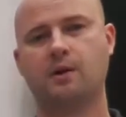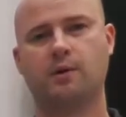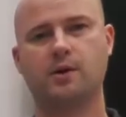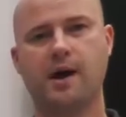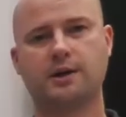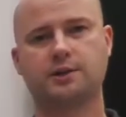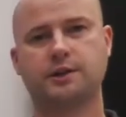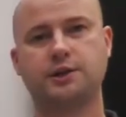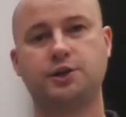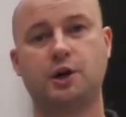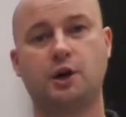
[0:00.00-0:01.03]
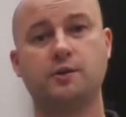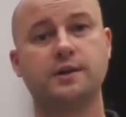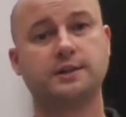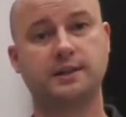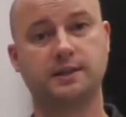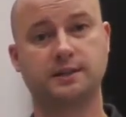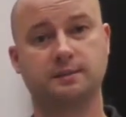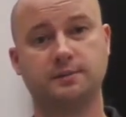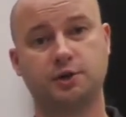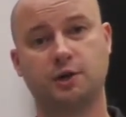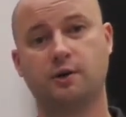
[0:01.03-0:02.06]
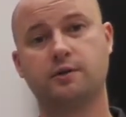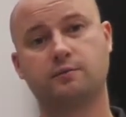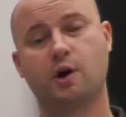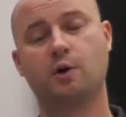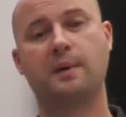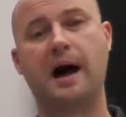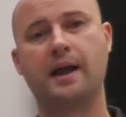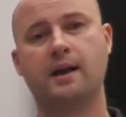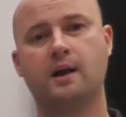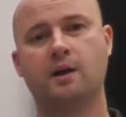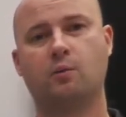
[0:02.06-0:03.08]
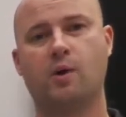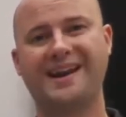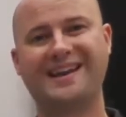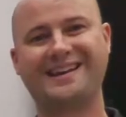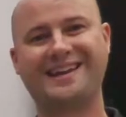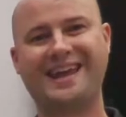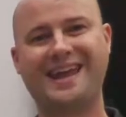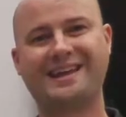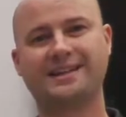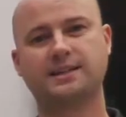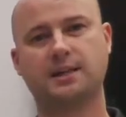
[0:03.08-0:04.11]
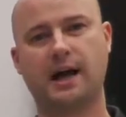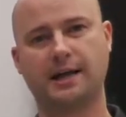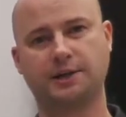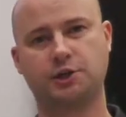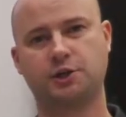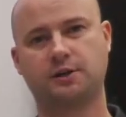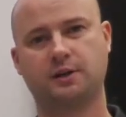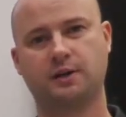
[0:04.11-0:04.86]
where you actually show the system, you show the robot what it can't touch,